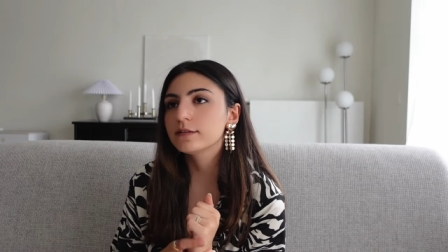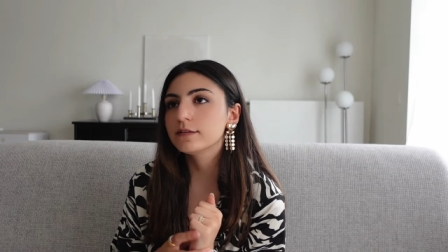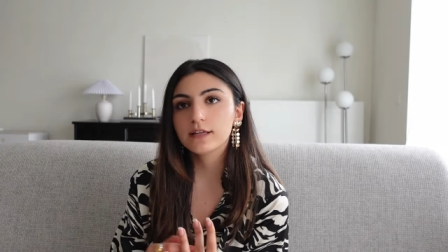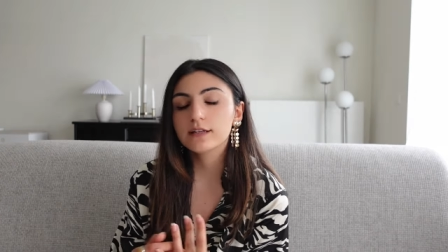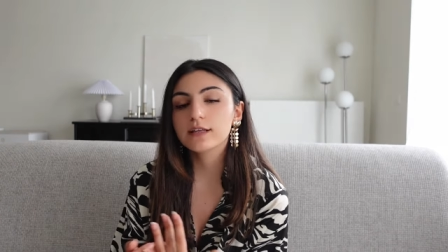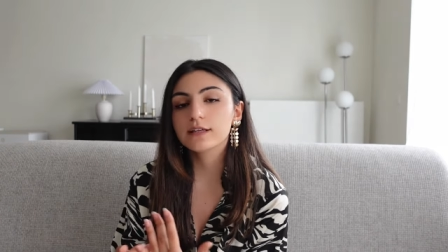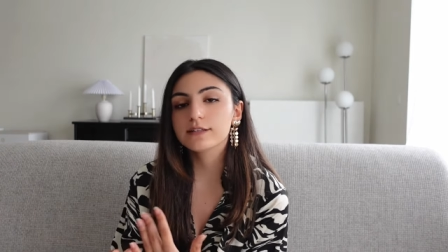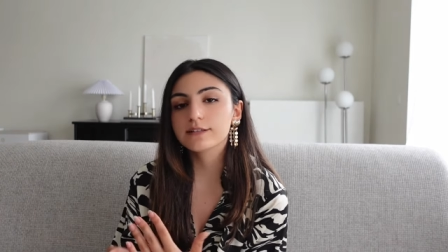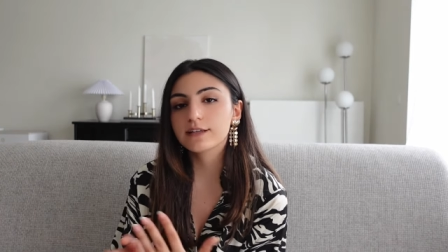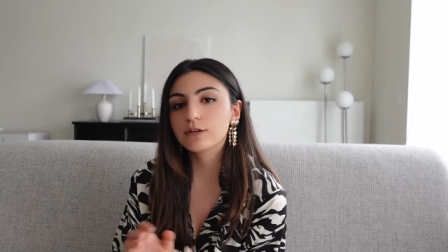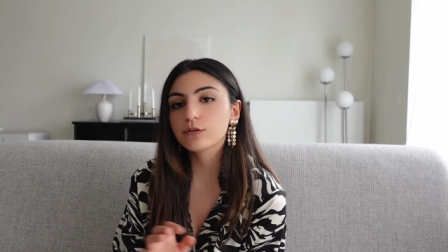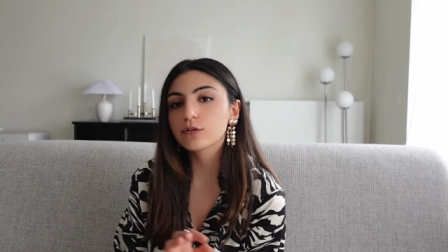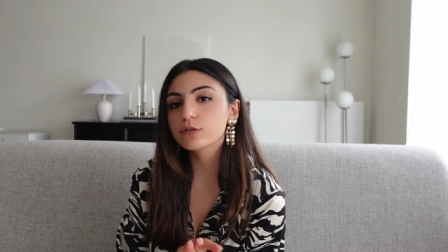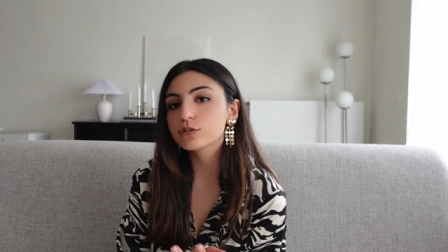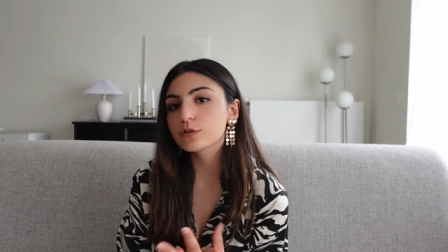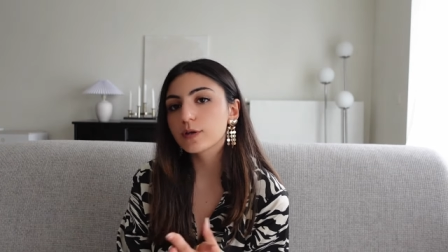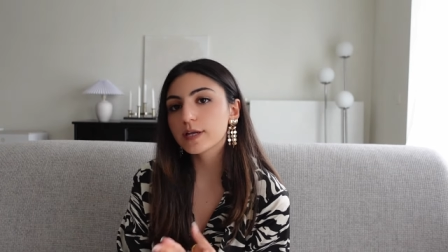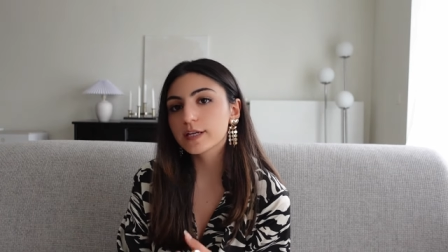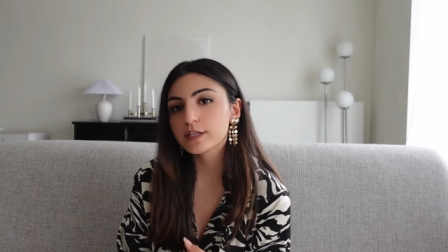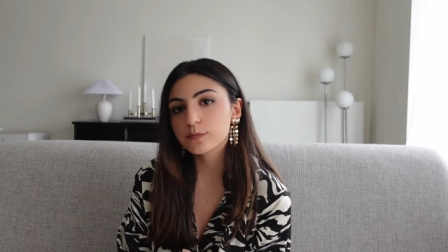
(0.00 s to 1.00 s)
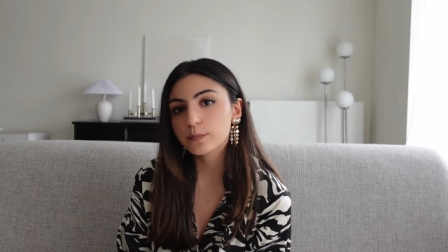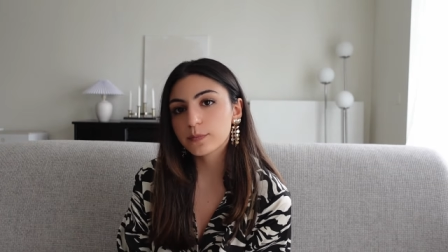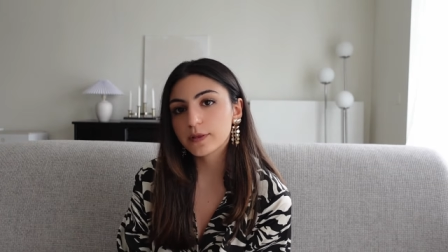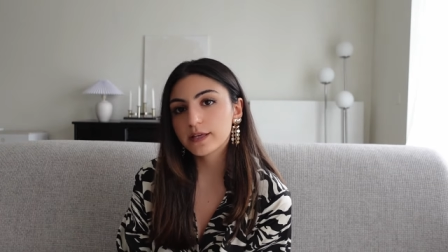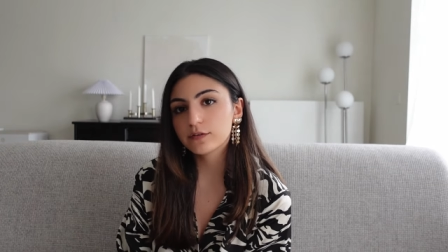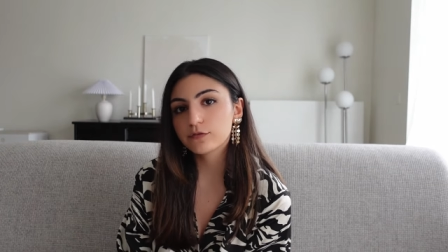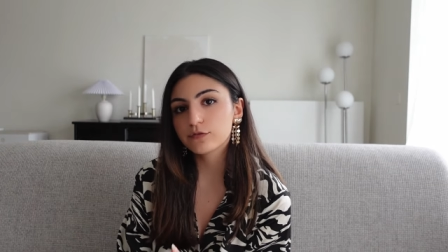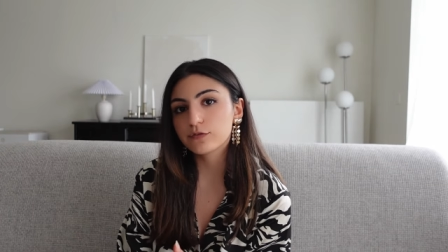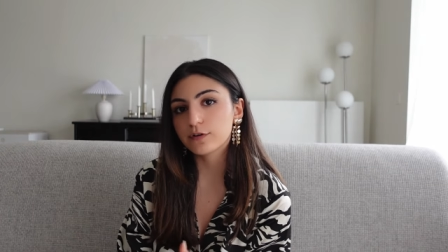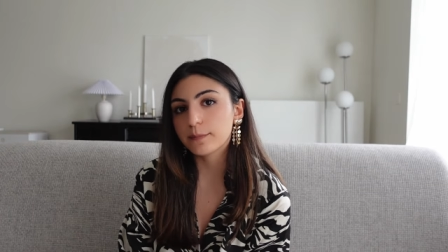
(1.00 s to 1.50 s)
And as I also
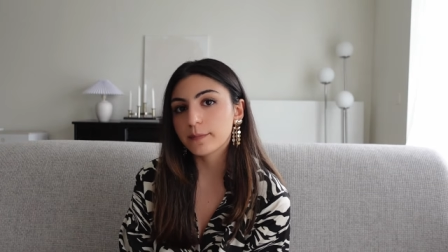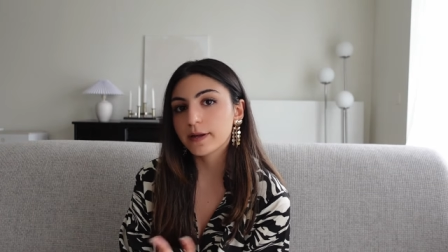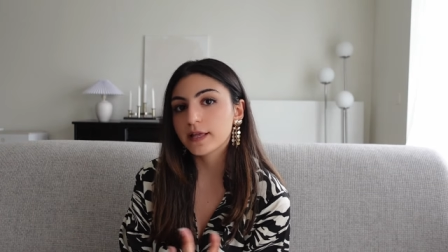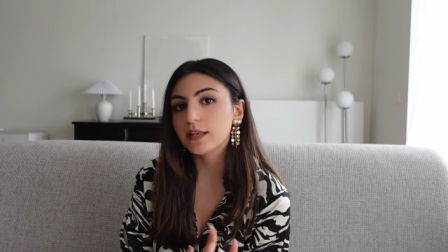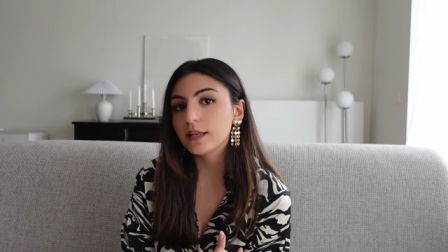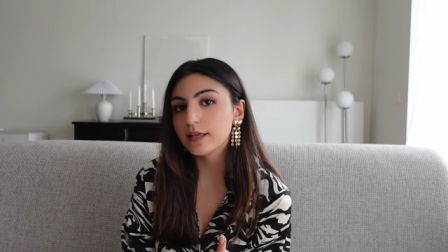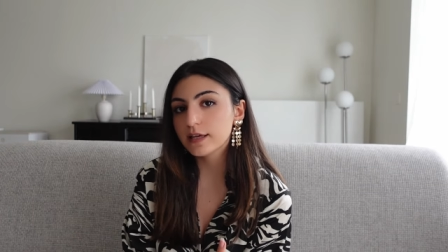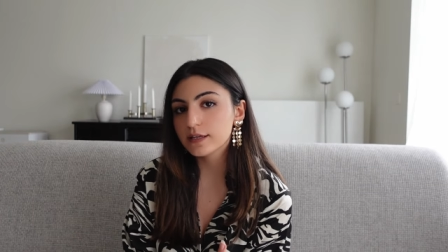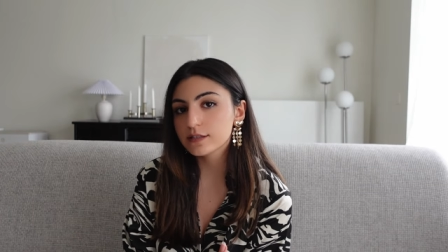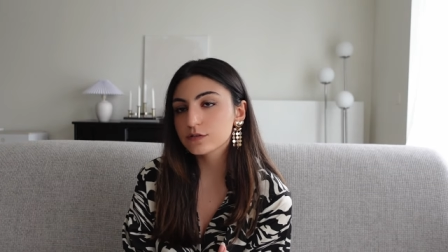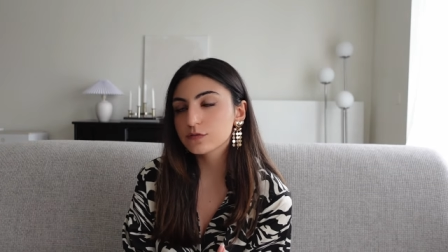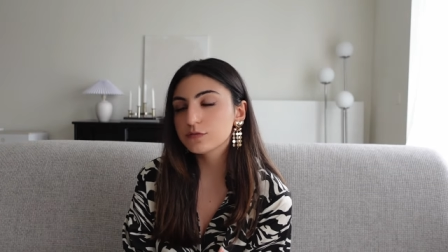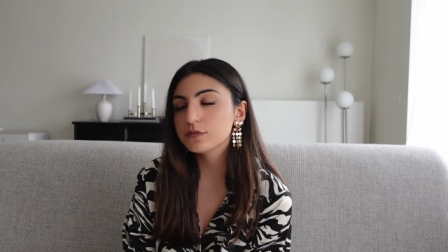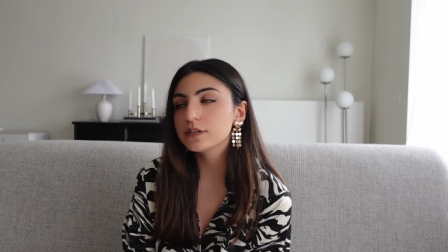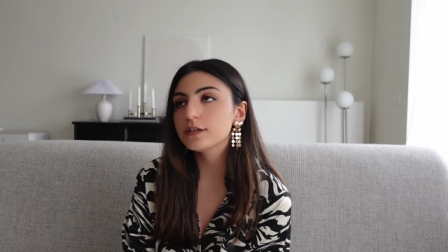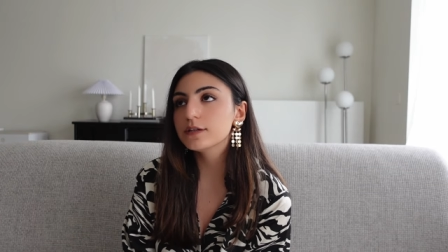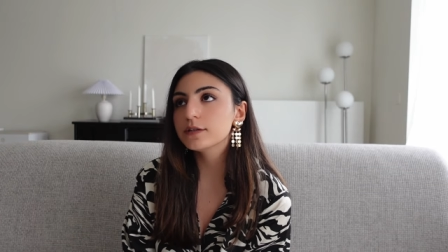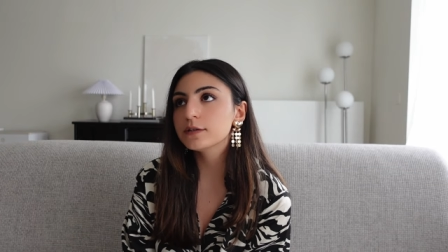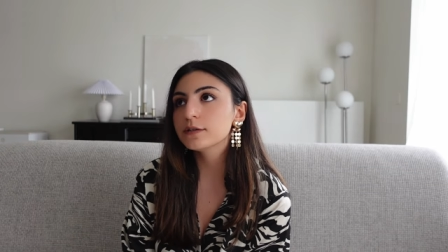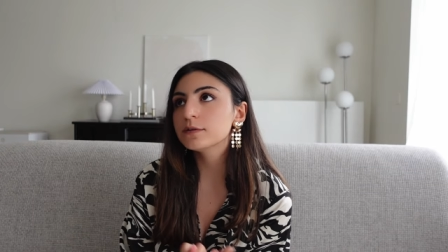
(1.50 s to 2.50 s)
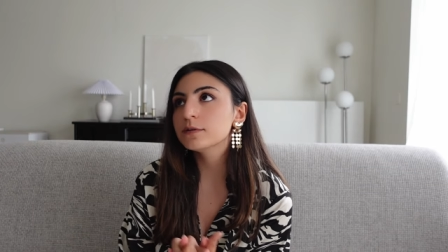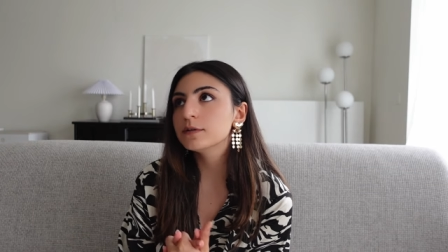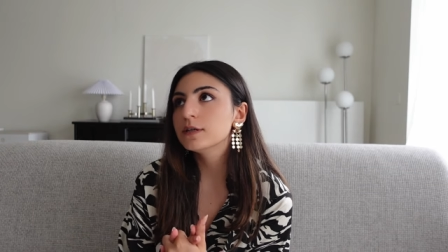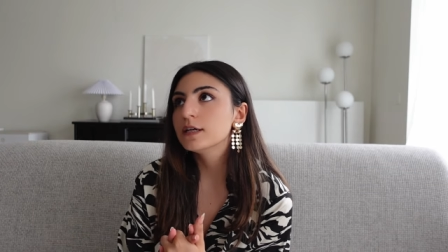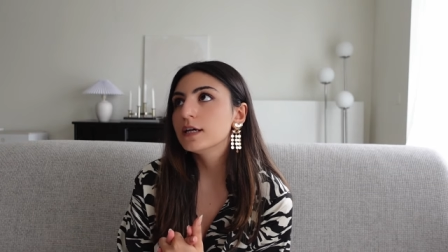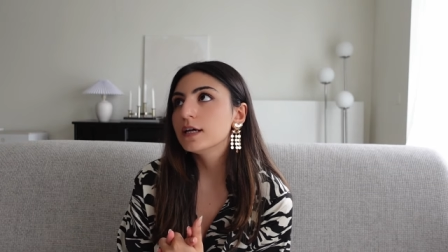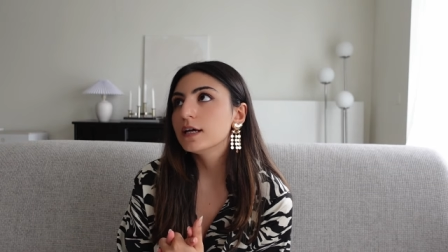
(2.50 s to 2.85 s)
explained from my last video,